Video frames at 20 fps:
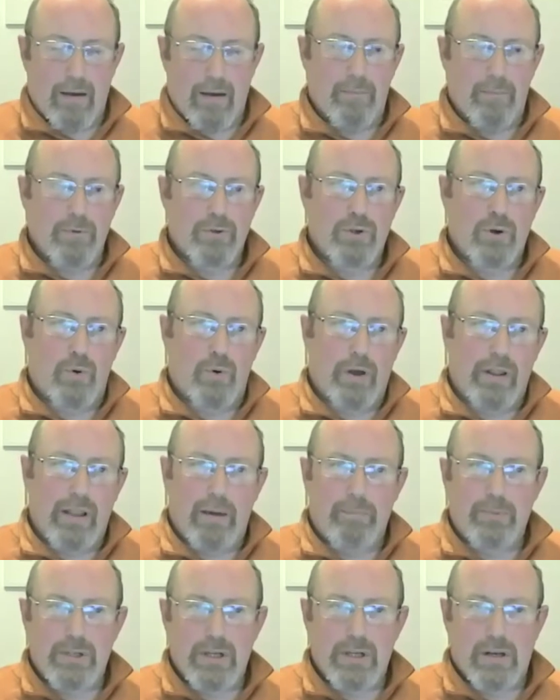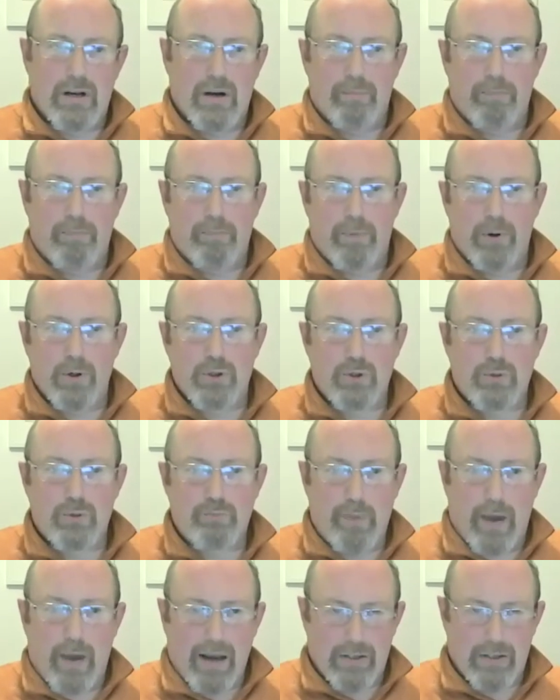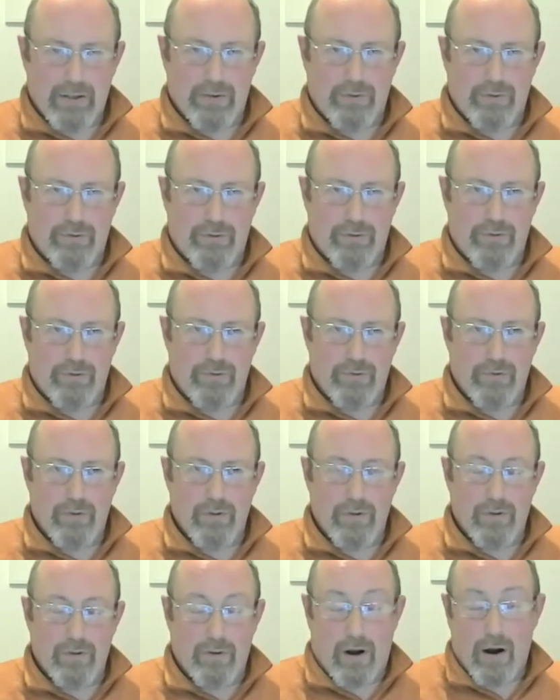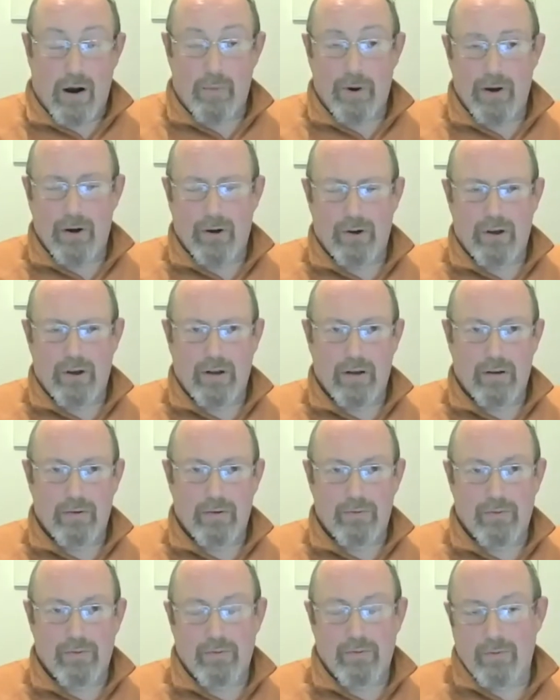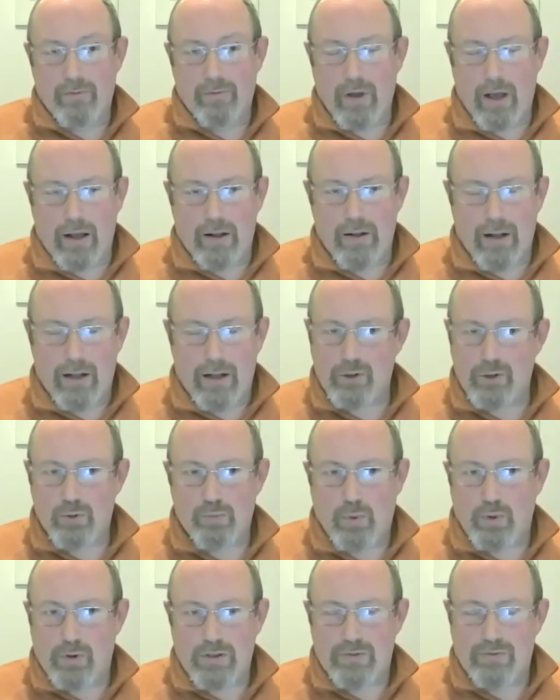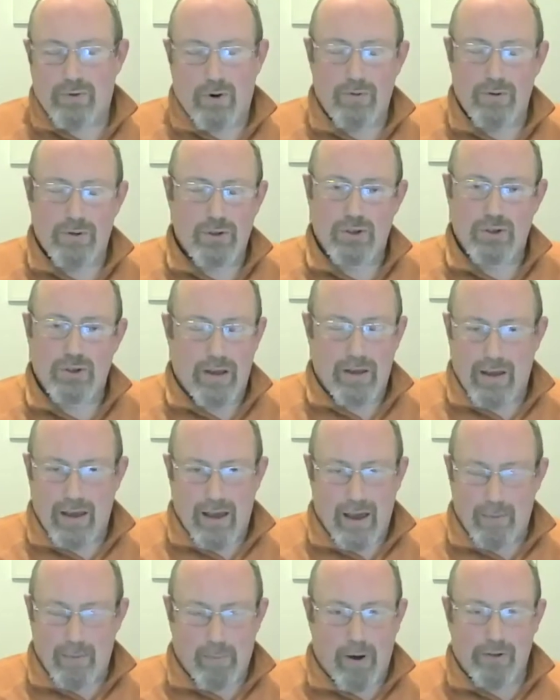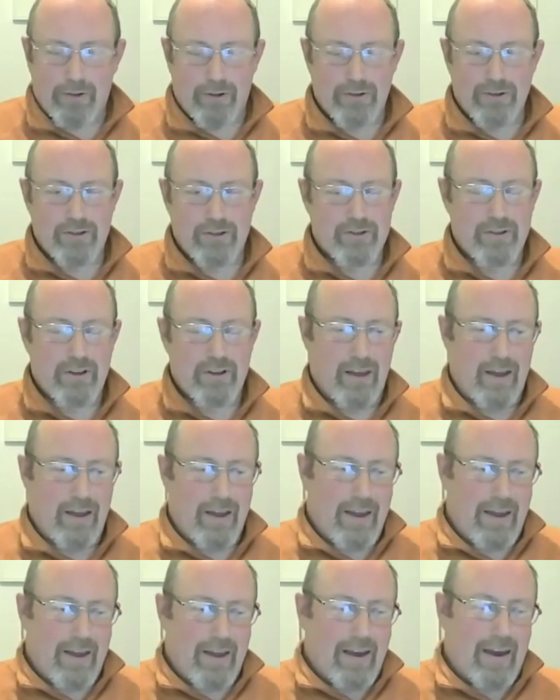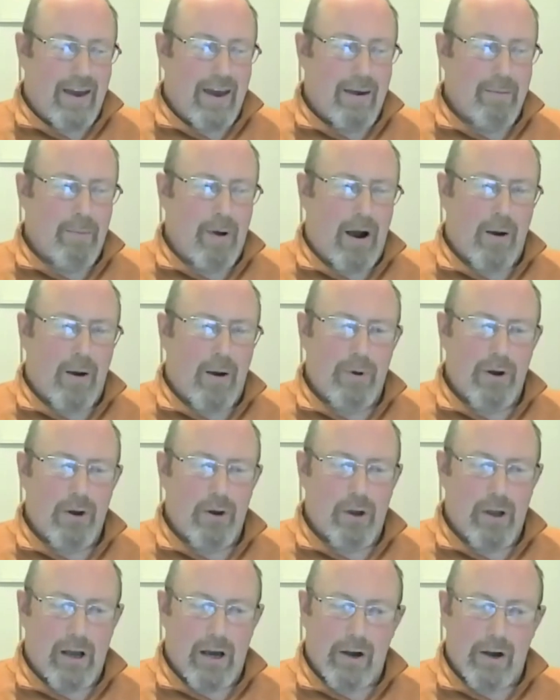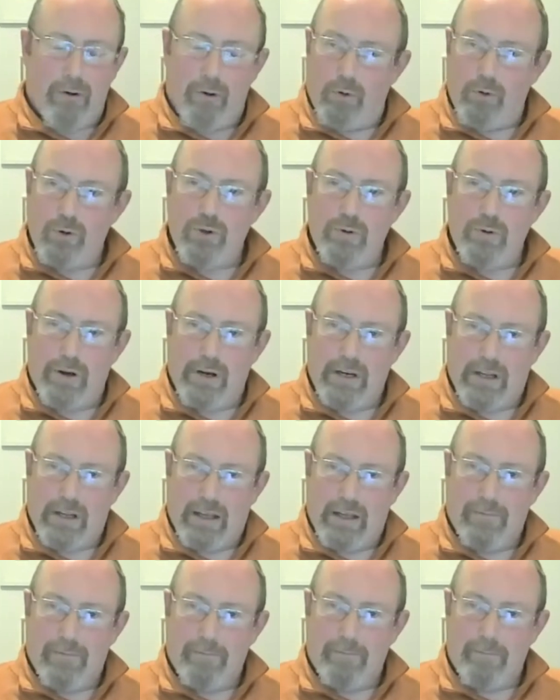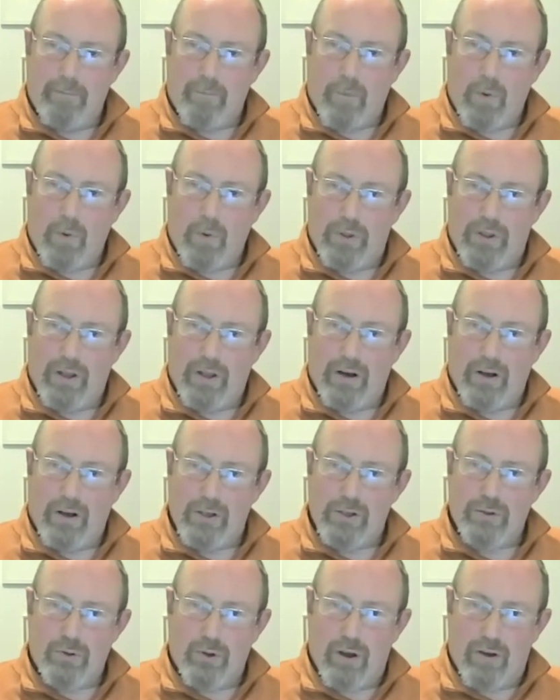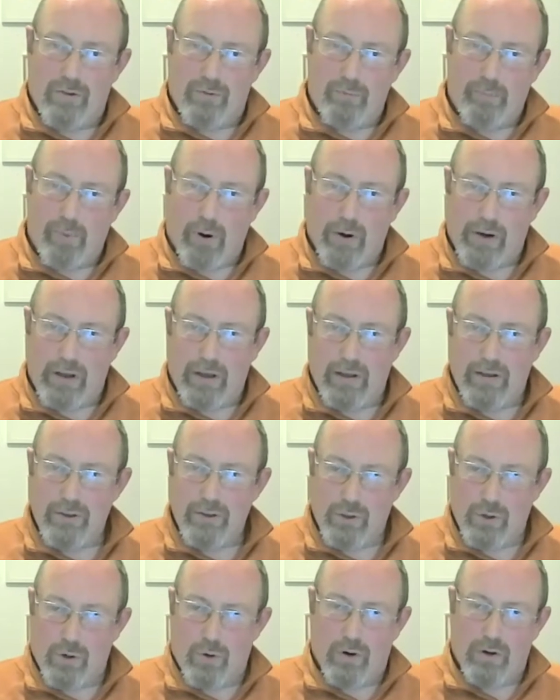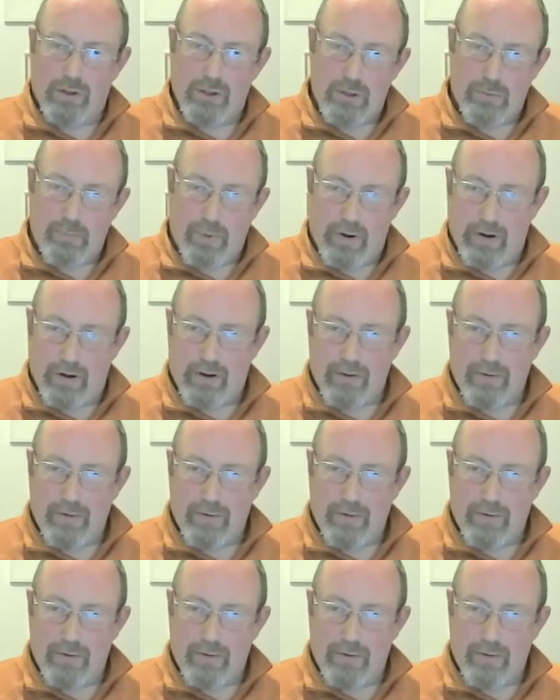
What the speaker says: So in that particular perspective, are we looking, I'll just put this forward, just a hypothesis, are we looking at our own Trinity? Within us, you have body, soul, and spirit.